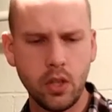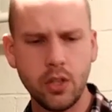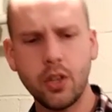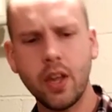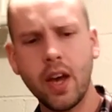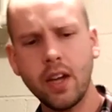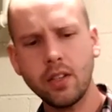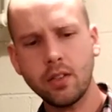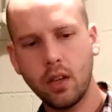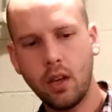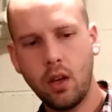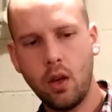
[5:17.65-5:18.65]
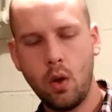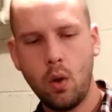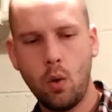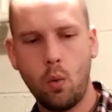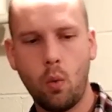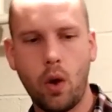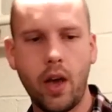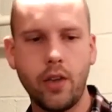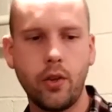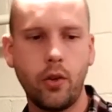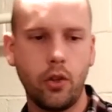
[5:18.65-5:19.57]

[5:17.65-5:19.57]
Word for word: So that's why you,